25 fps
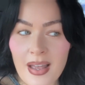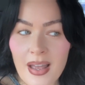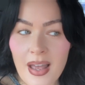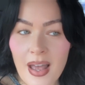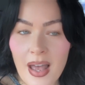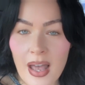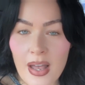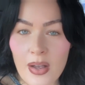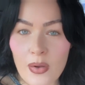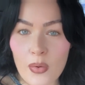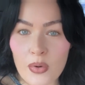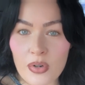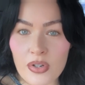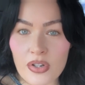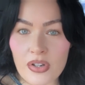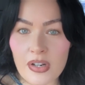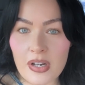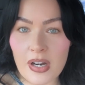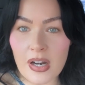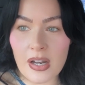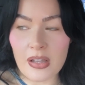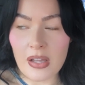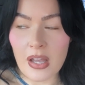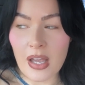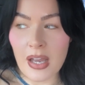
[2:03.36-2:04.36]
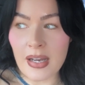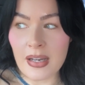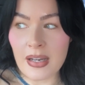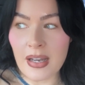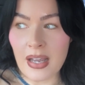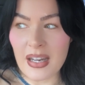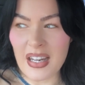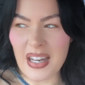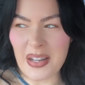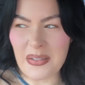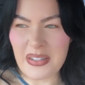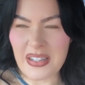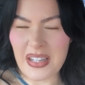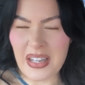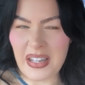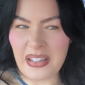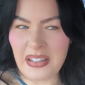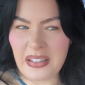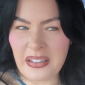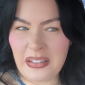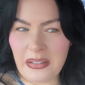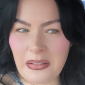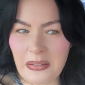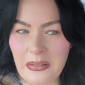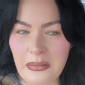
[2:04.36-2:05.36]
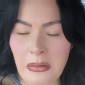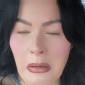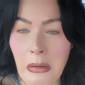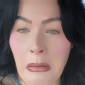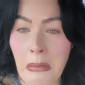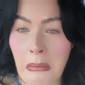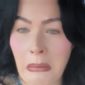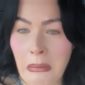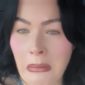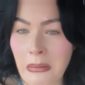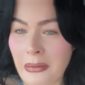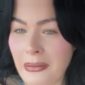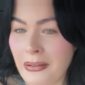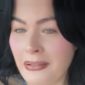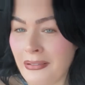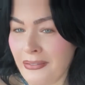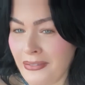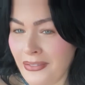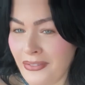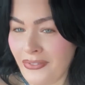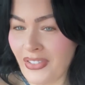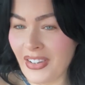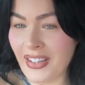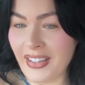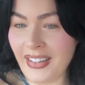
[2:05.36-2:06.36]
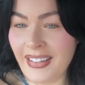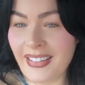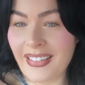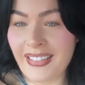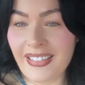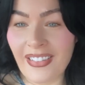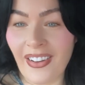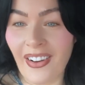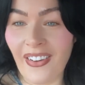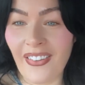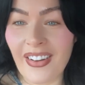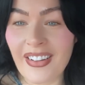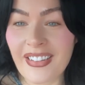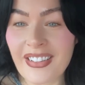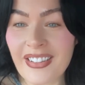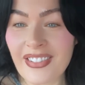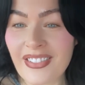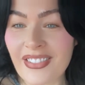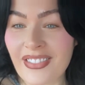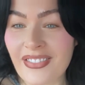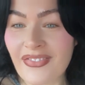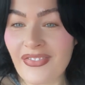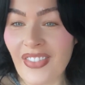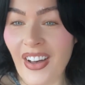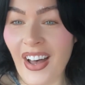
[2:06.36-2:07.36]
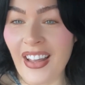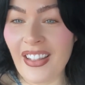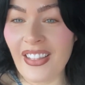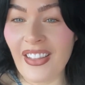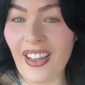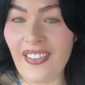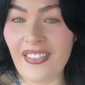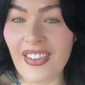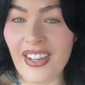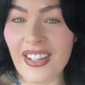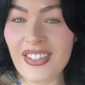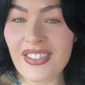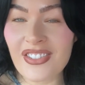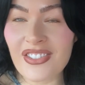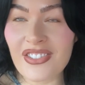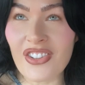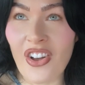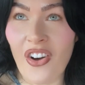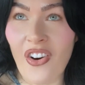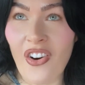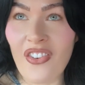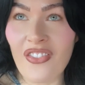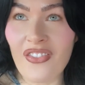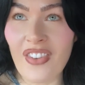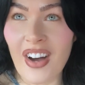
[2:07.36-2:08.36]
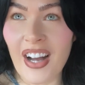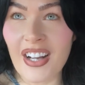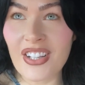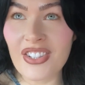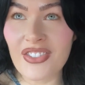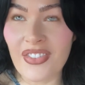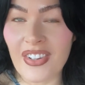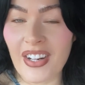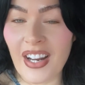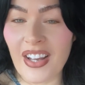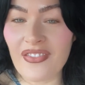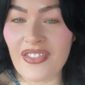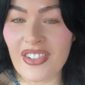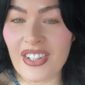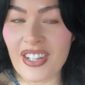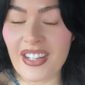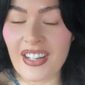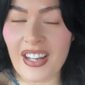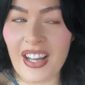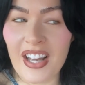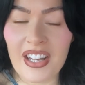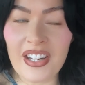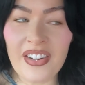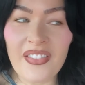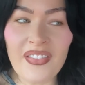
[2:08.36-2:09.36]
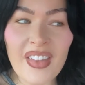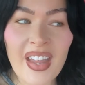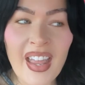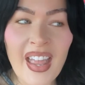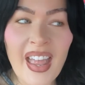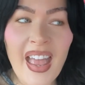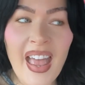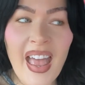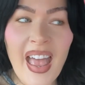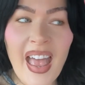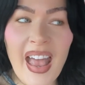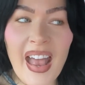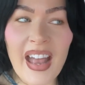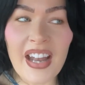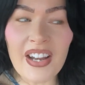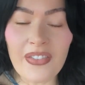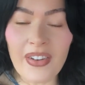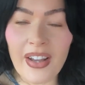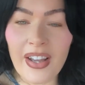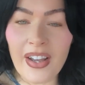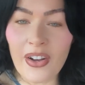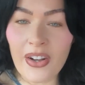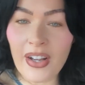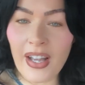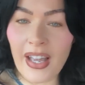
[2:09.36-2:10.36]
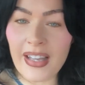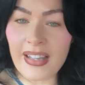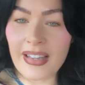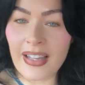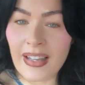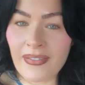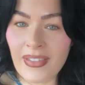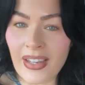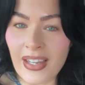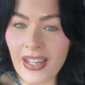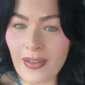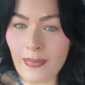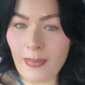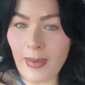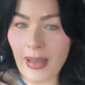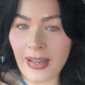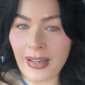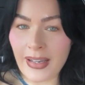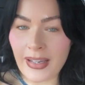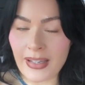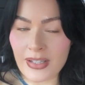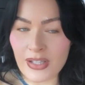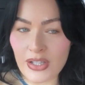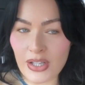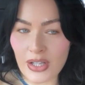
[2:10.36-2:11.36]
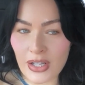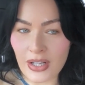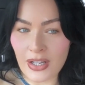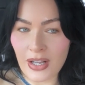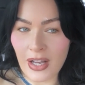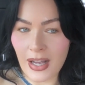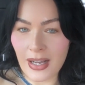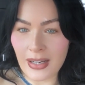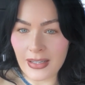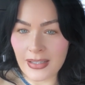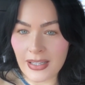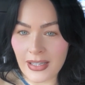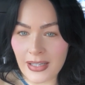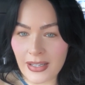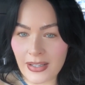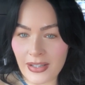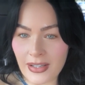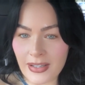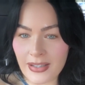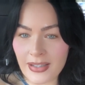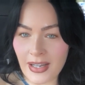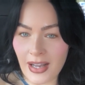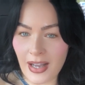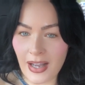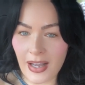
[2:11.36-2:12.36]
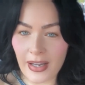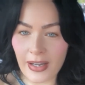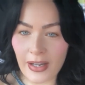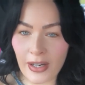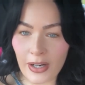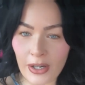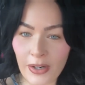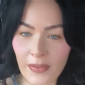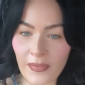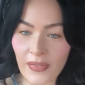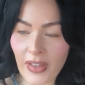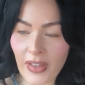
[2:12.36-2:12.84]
I ordered it online and I was like, oh. But no, it's I love it so much when I put it on. Anyway, okay, let me get back into the cocktail attire.